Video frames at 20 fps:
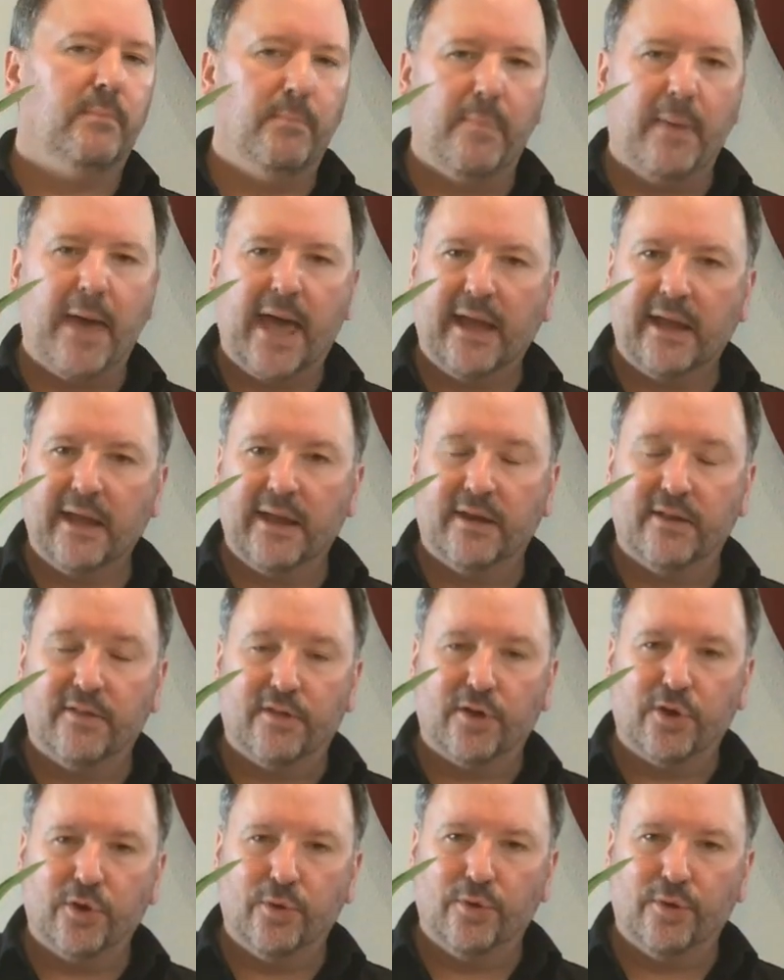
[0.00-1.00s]
back into
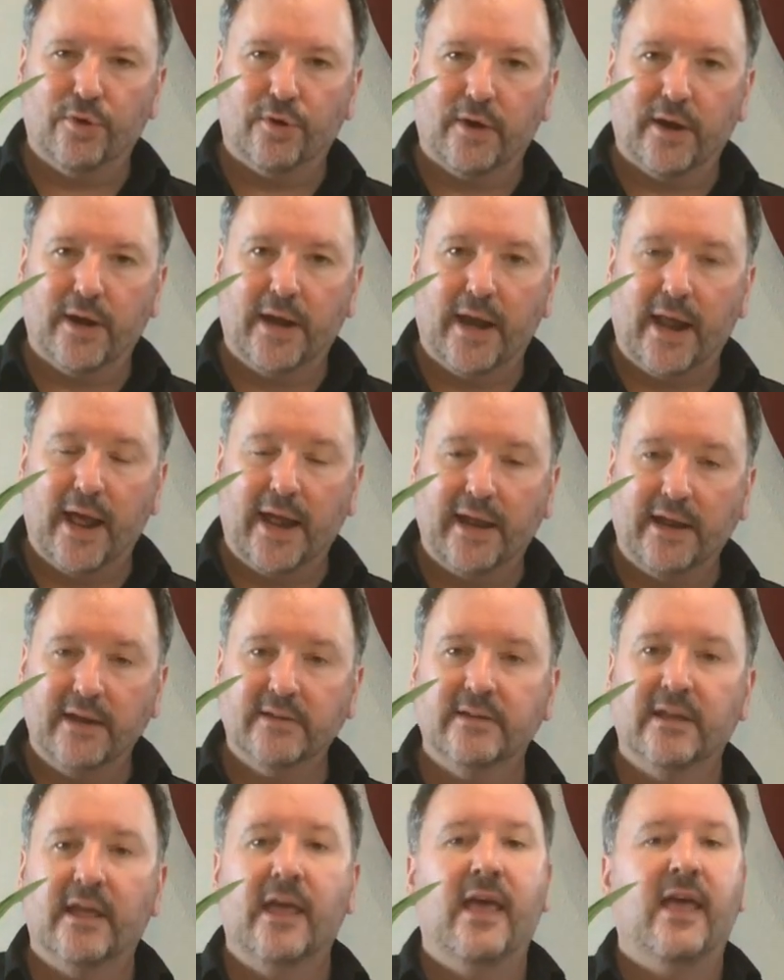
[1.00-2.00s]
the cooler at night.
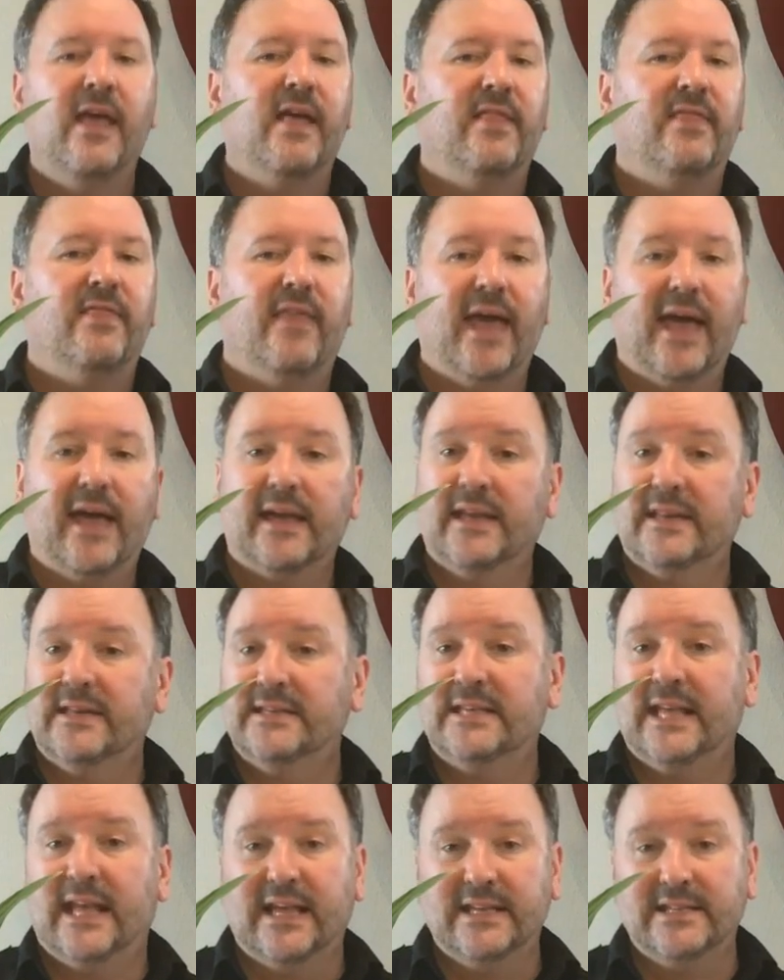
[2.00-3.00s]
That can
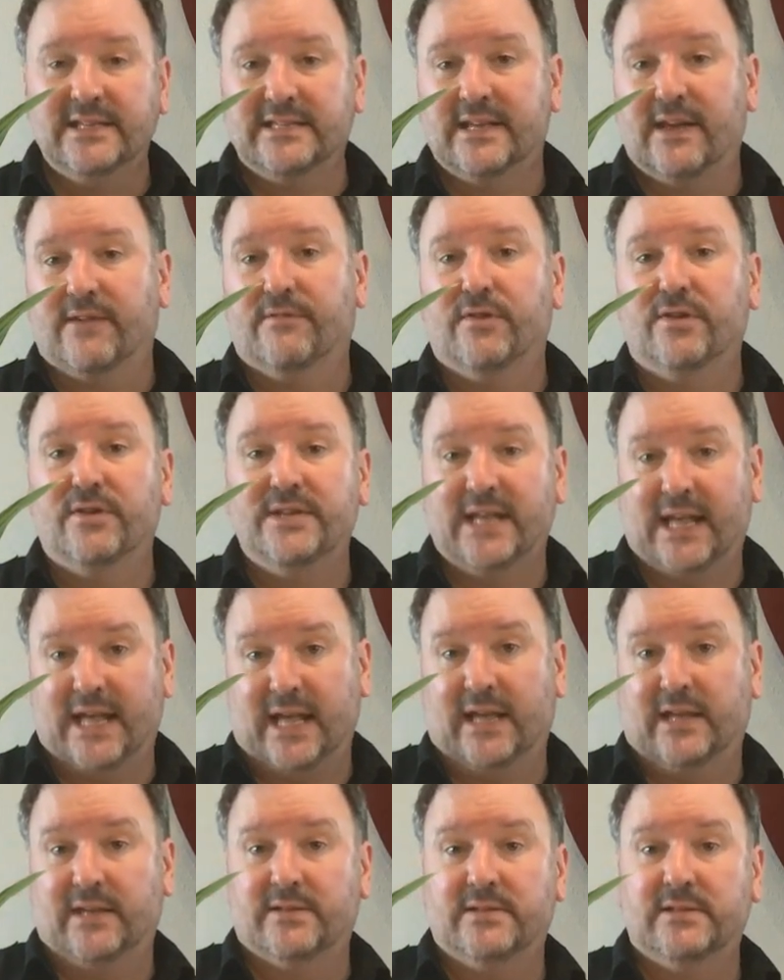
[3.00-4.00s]
take several
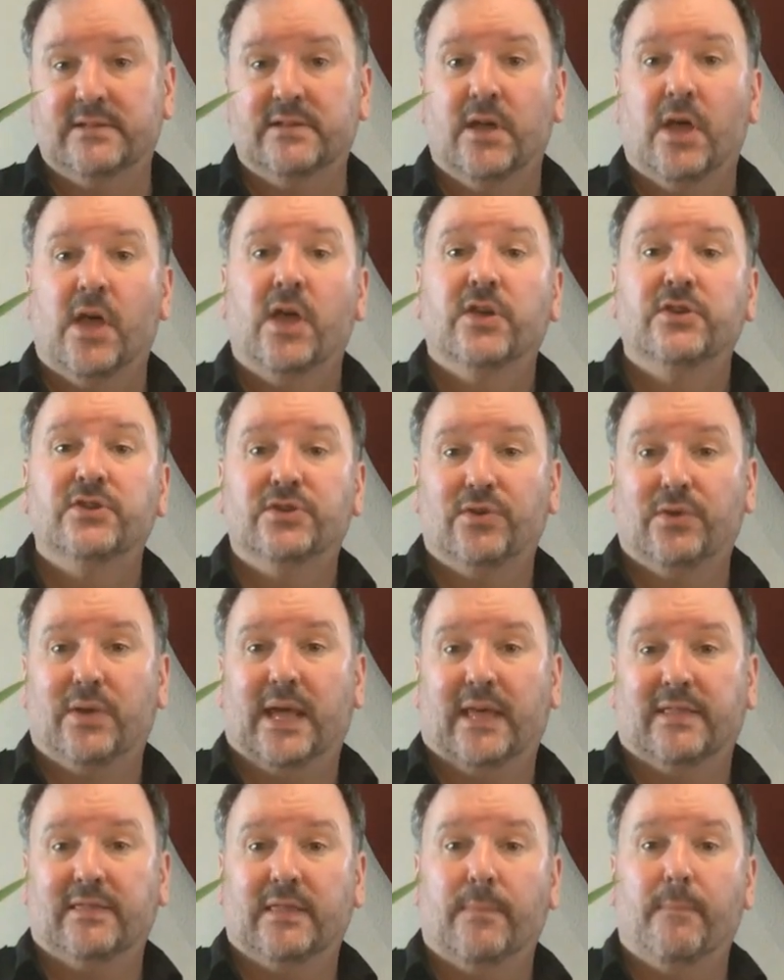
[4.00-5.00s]
days to
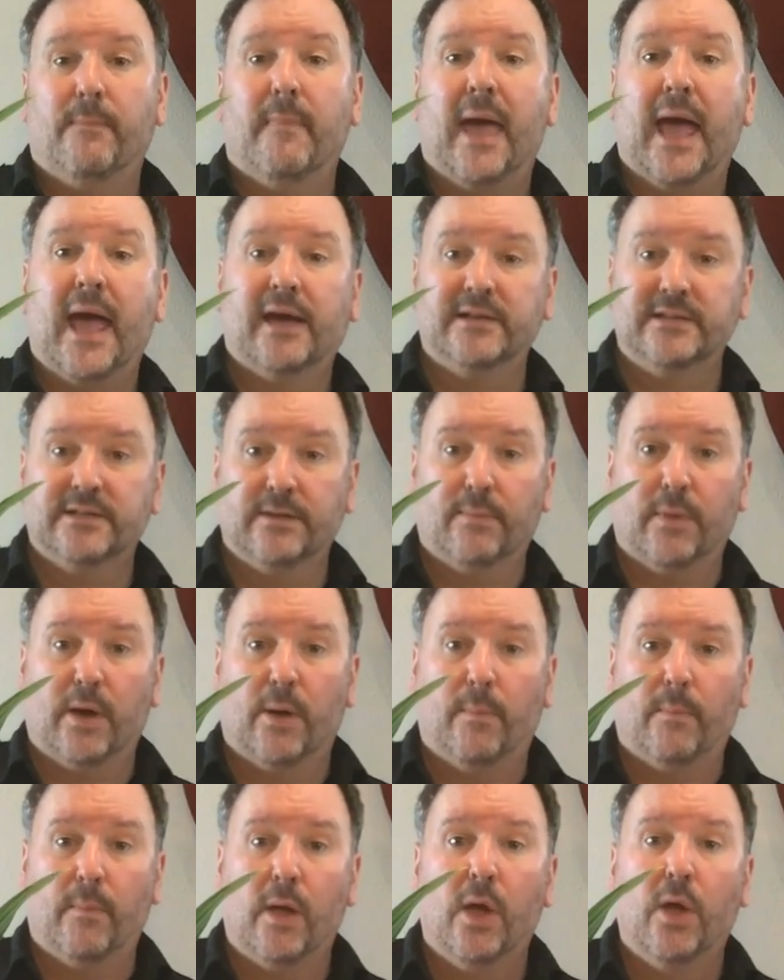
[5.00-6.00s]
get the
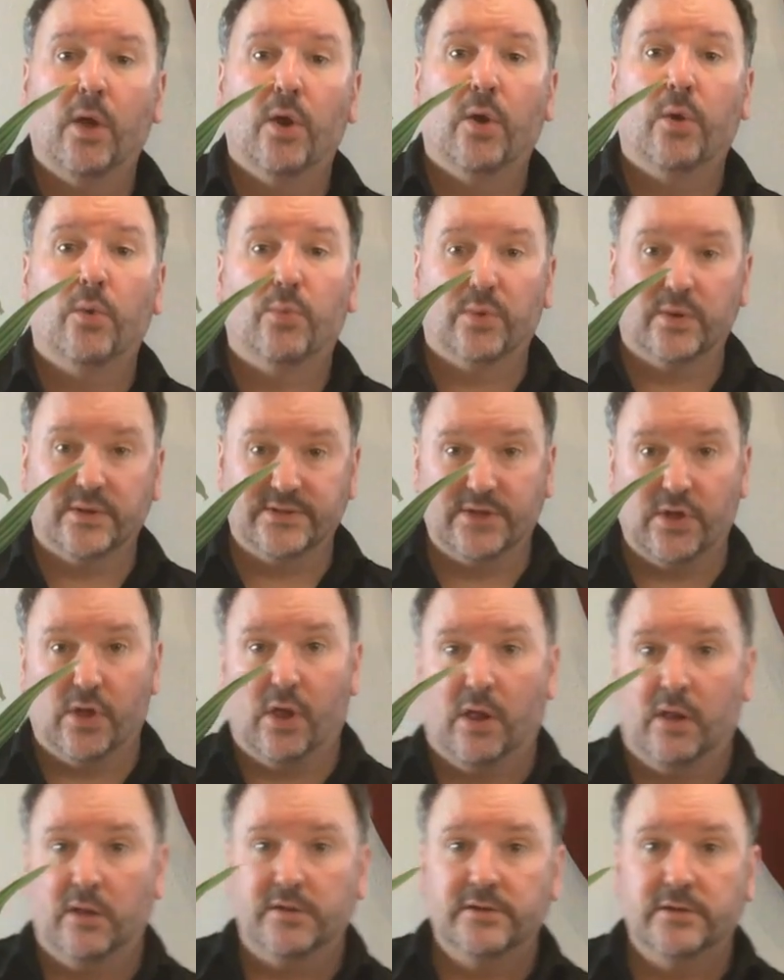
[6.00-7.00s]
maximum
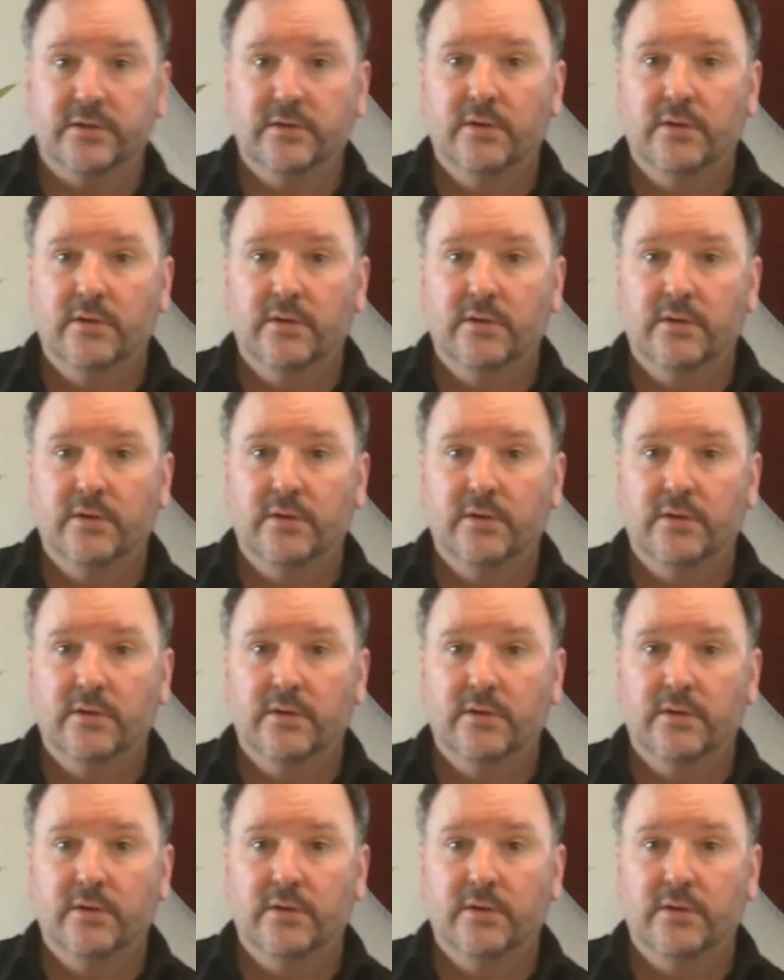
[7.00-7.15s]
result.